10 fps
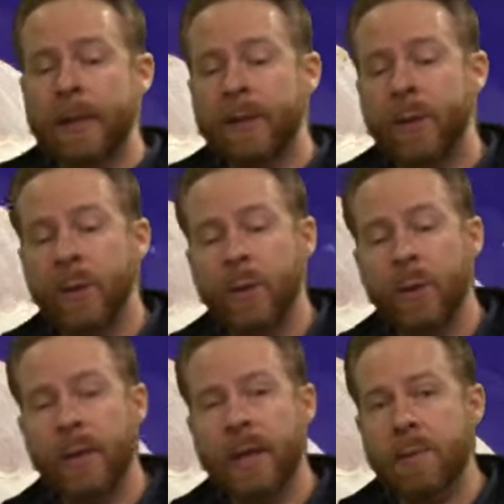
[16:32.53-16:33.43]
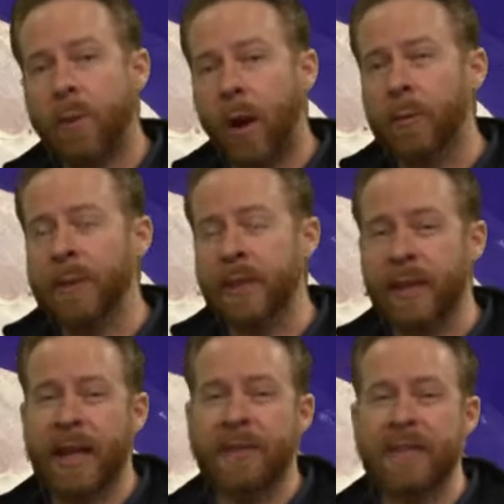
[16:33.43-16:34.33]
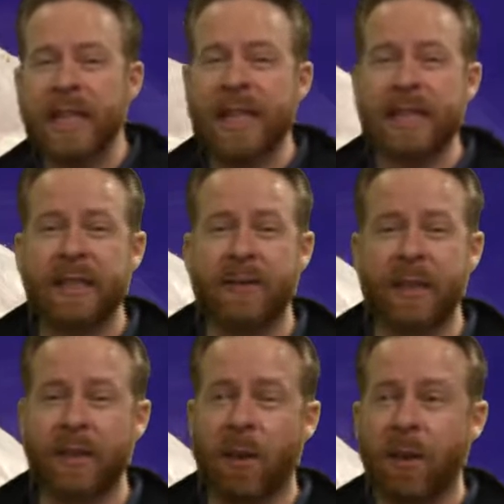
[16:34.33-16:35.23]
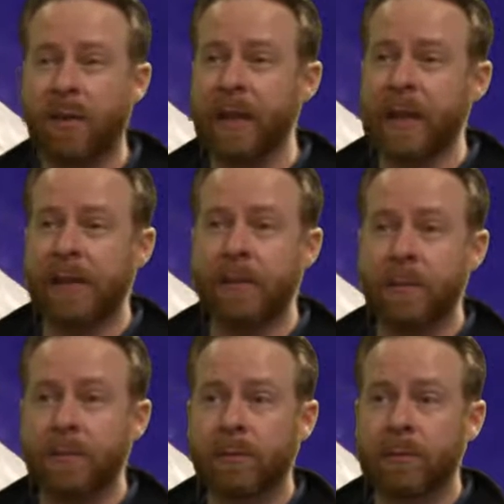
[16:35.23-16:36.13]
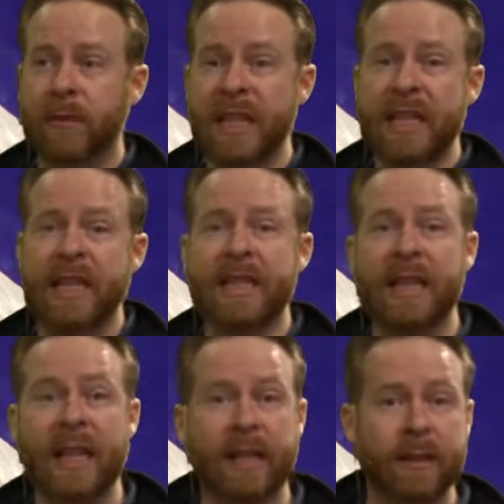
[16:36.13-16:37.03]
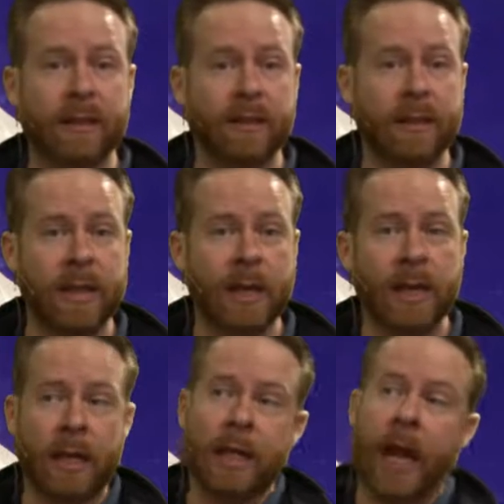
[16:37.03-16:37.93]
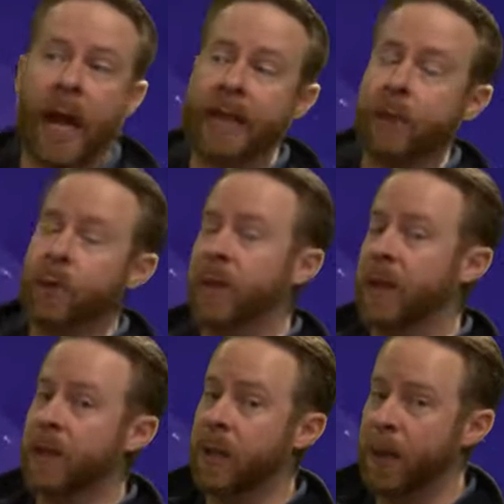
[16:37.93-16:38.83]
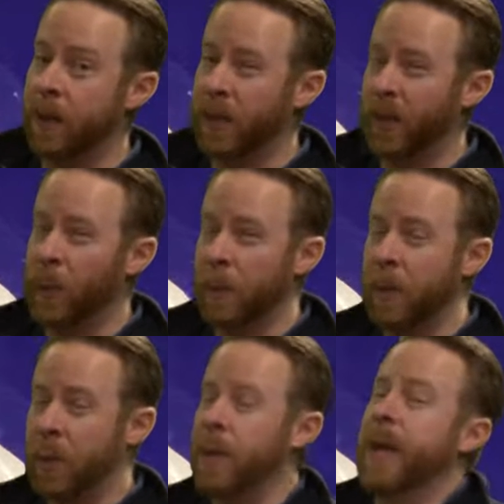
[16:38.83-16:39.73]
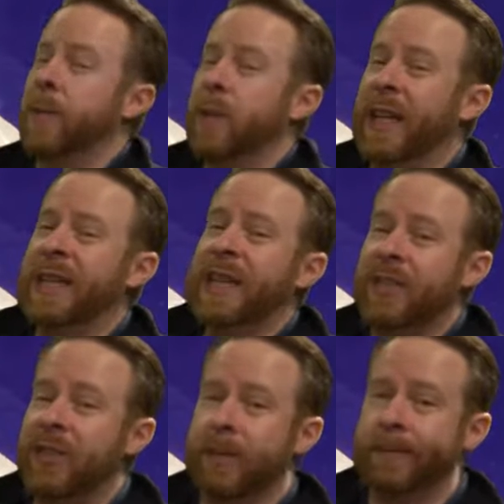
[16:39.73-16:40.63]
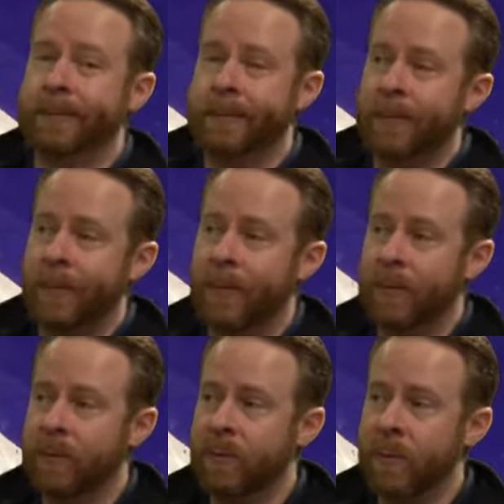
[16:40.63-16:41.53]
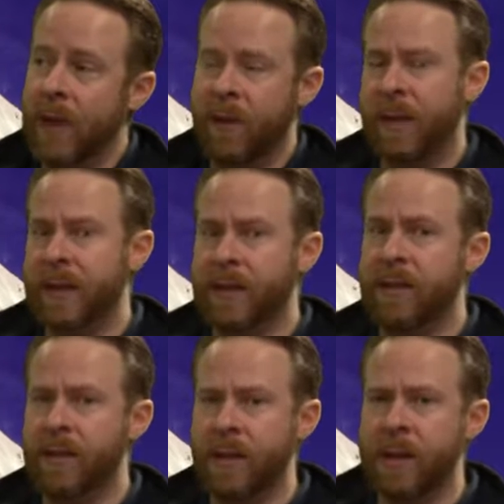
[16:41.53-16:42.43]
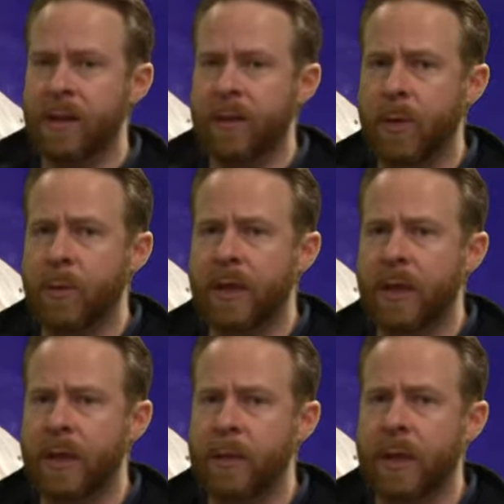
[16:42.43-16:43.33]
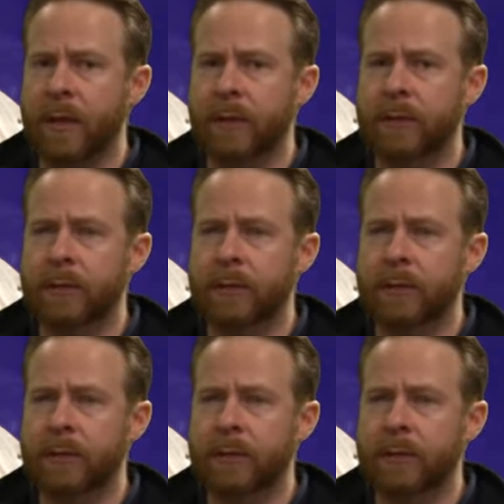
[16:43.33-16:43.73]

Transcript: So they probably are going to have to eat stuff that's already in the sand. I don't think they're going to be able to swim up to an animal and catch them. How fast do the dogs swim with a doggy paddle?